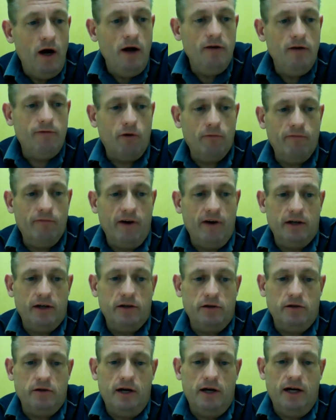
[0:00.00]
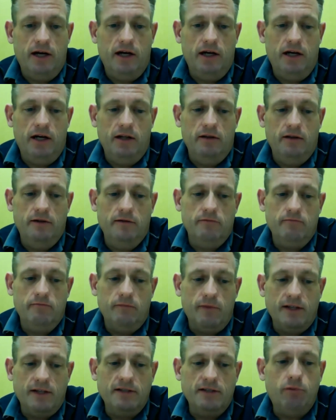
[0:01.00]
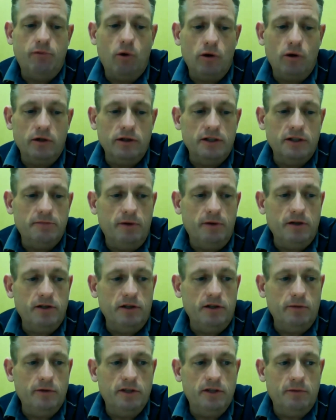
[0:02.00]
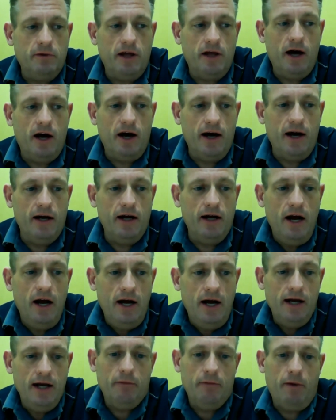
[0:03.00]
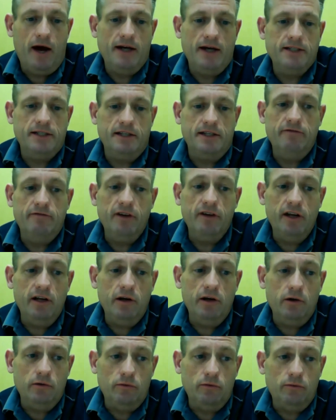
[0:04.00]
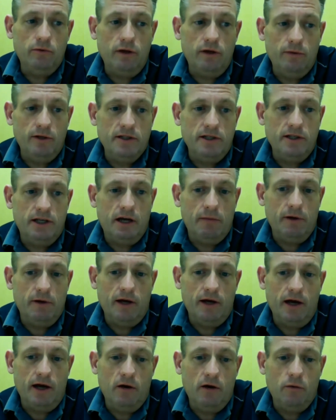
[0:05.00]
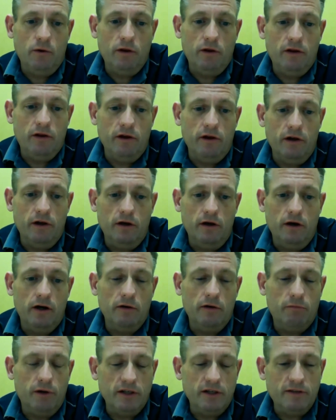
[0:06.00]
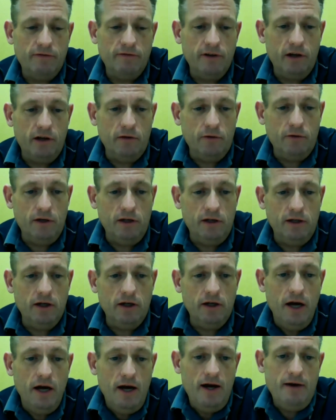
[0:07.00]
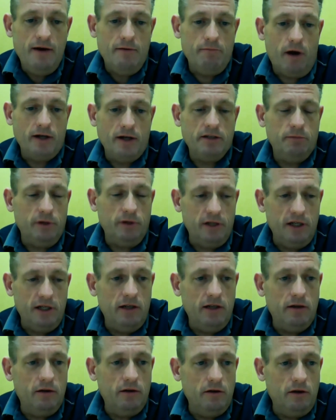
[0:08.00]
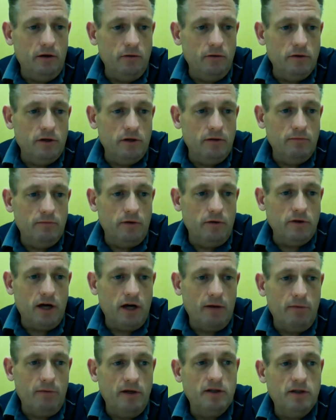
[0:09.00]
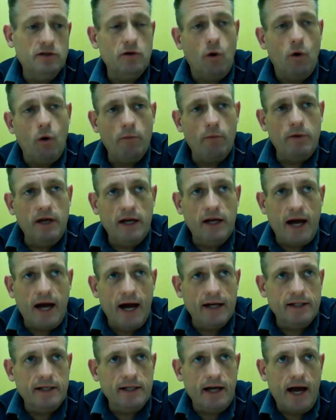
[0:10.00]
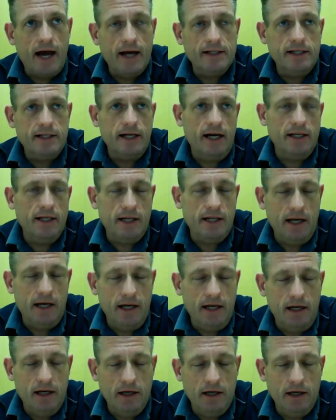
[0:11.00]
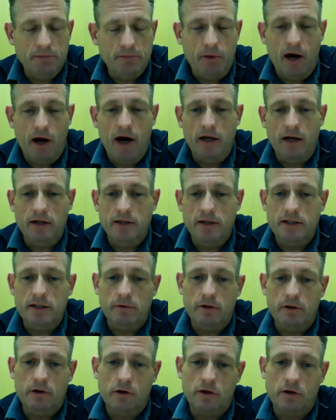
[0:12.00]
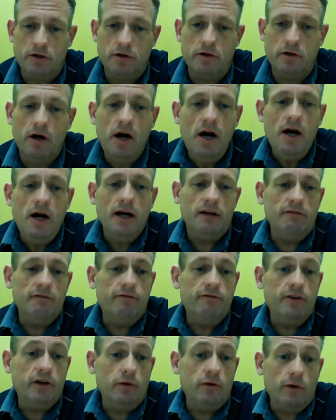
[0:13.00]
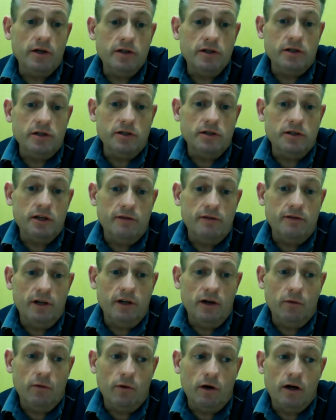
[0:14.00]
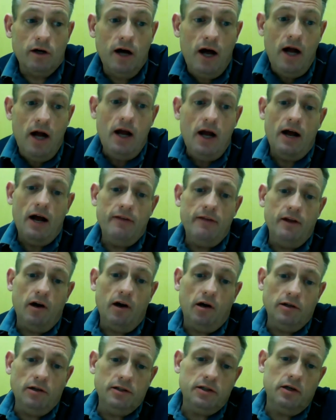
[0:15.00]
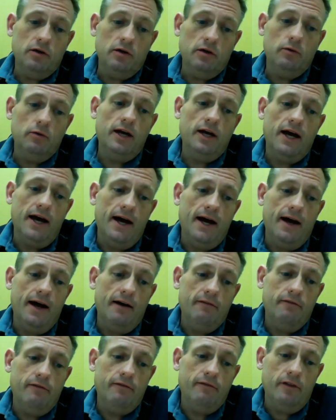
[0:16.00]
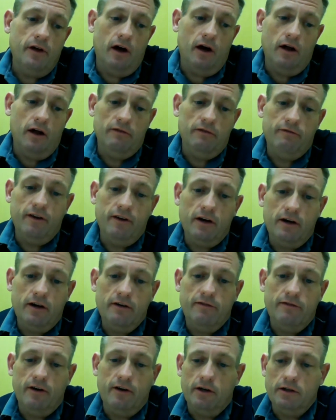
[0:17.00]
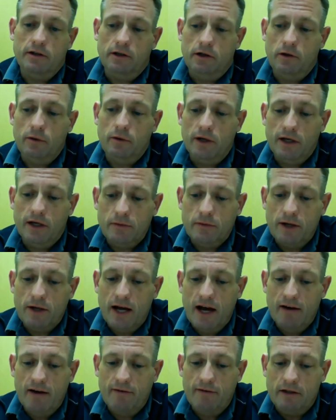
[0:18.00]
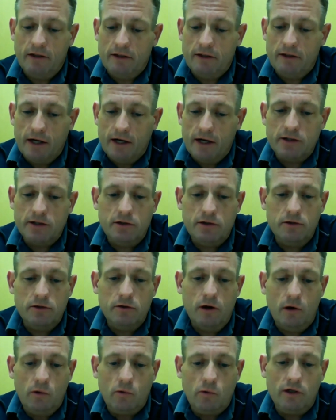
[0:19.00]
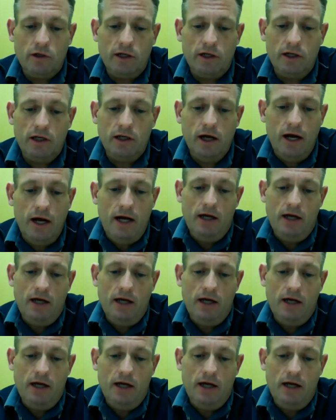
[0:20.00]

form factor, and that's important, especially with some of the high capacity video that we see coming out with uncompressed video possibly needing those high pieces, or acting as a spine in some of the larger configurations of a network. And then also we have, on the very, very low end, we have a layer 2 only